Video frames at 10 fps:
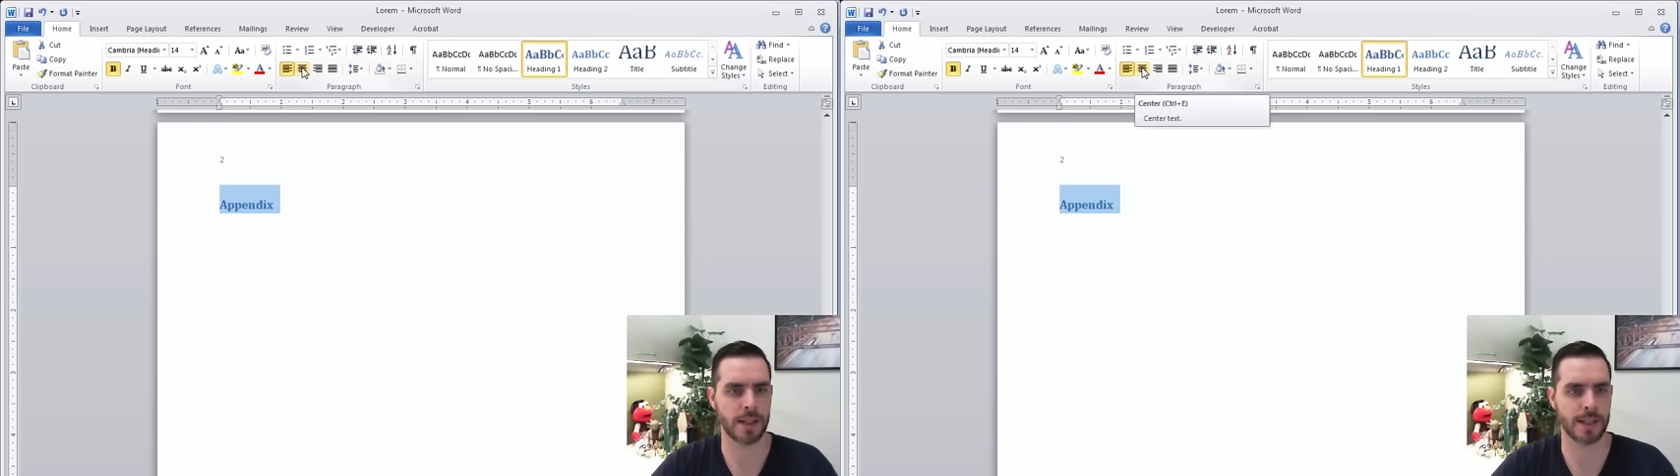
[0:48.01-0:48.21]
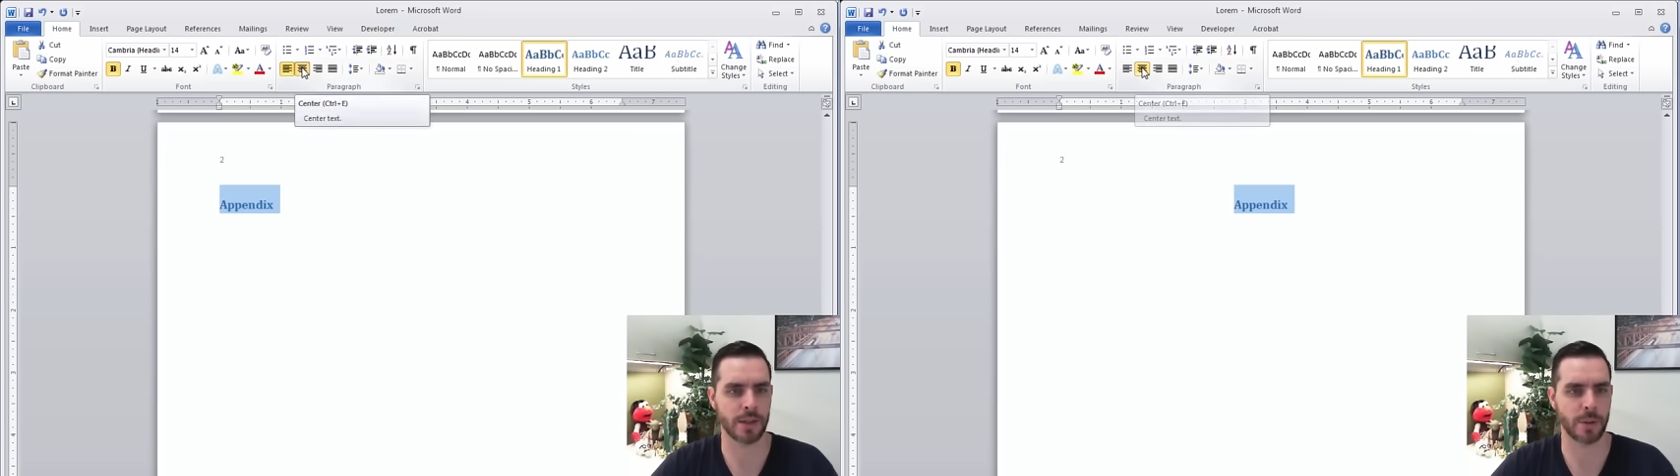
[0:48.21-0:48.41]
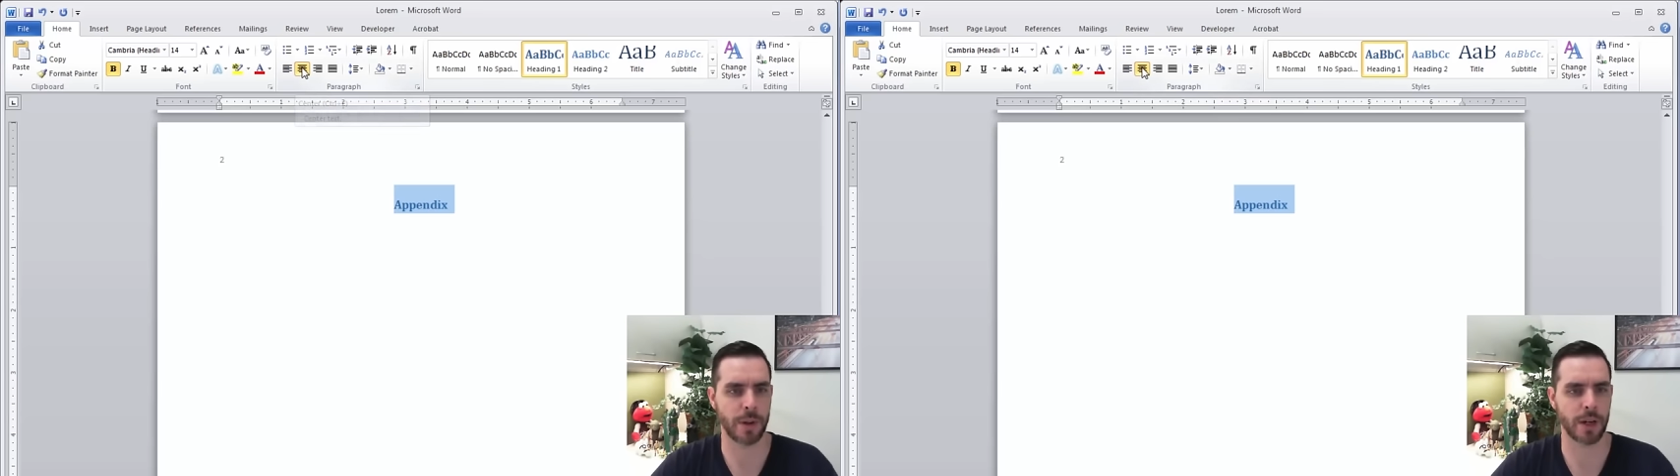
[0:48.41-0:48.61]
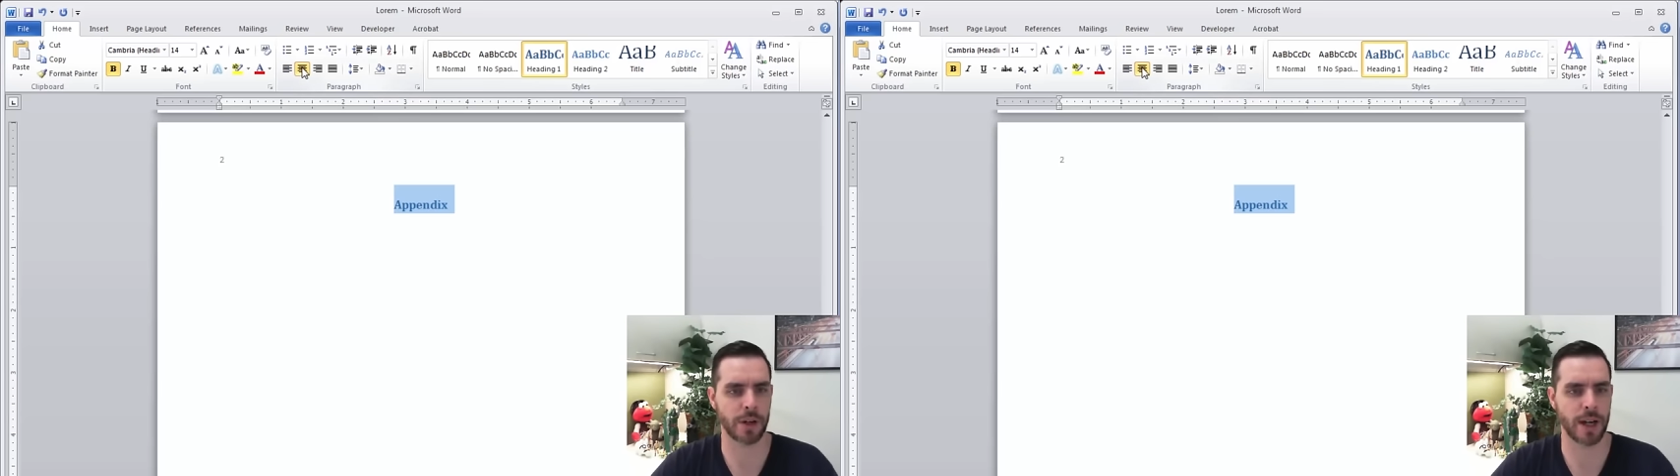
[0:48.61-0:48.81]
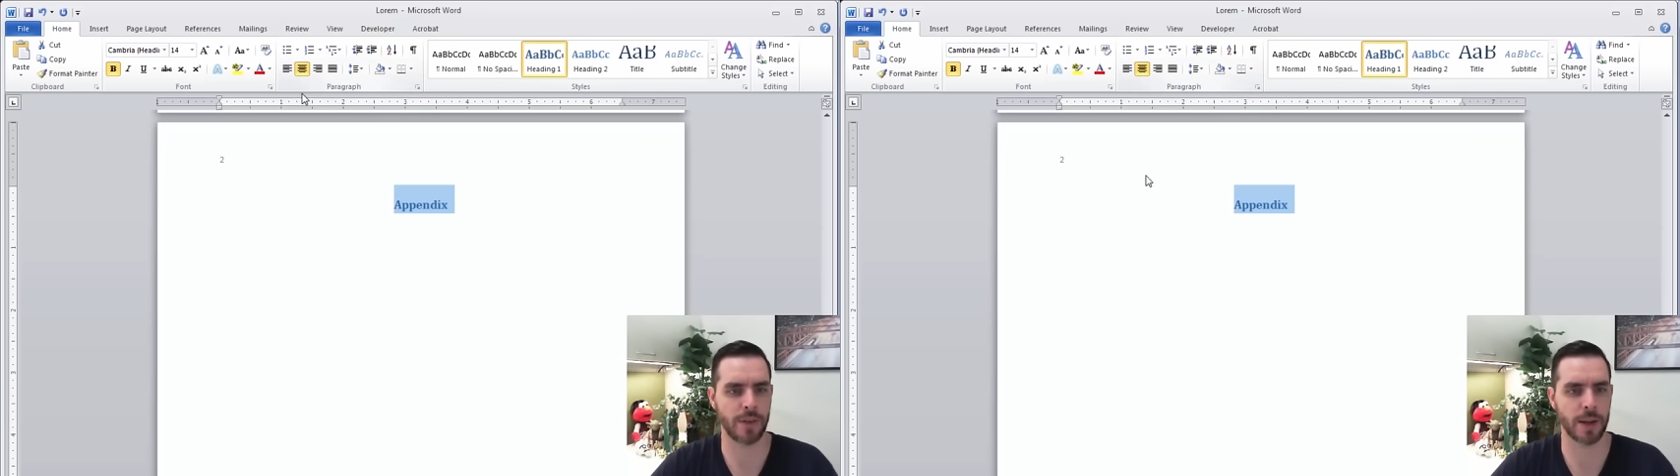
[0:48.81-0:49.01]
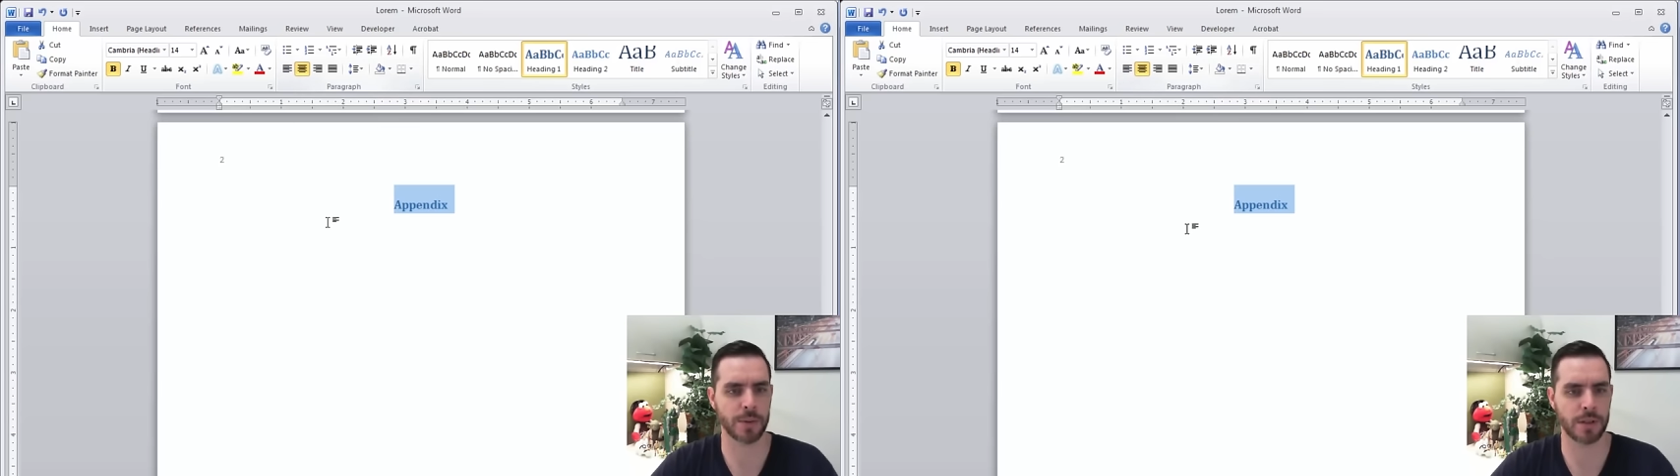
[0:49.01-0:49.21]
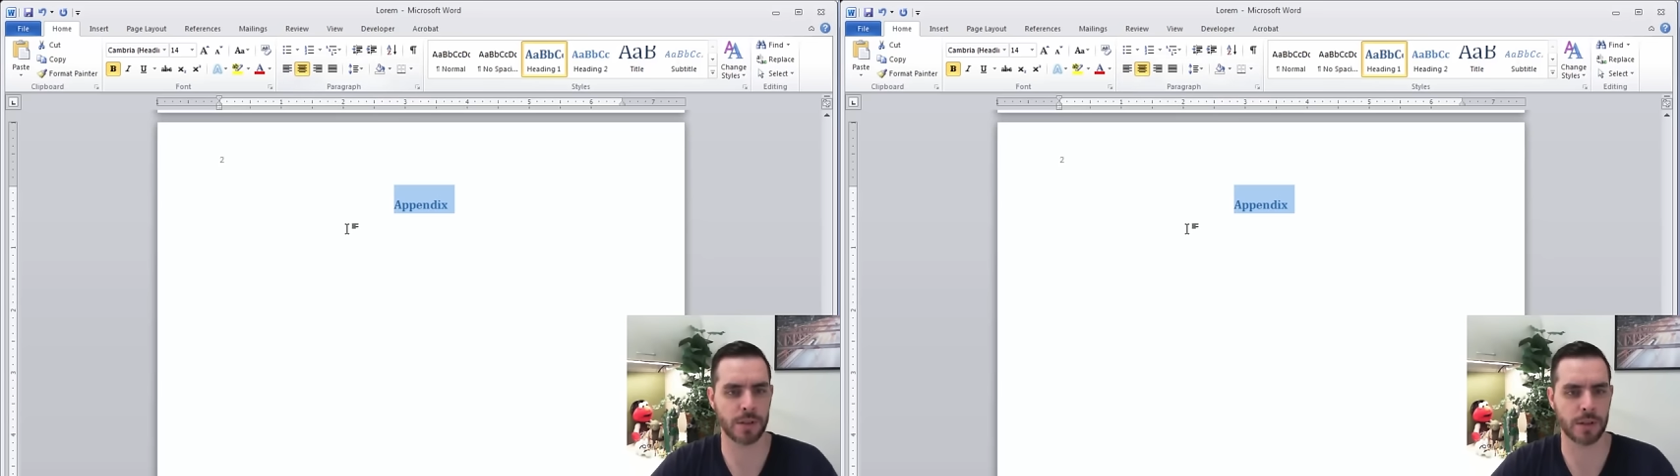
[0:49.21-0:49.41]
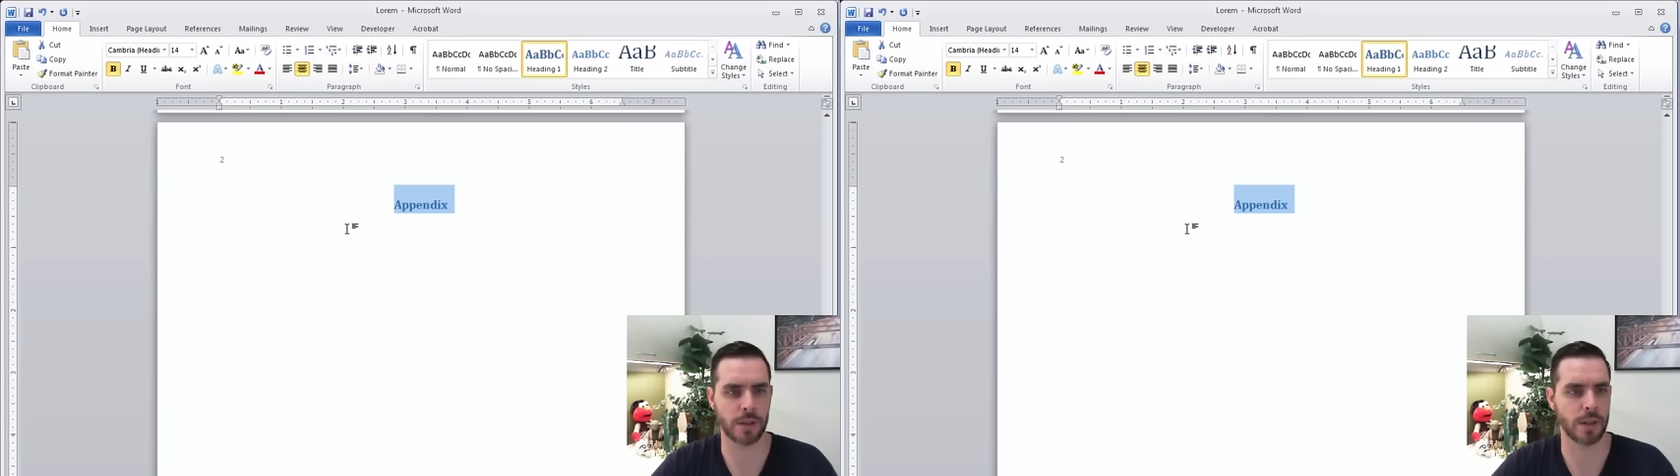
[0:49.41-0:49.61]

center paragraph option.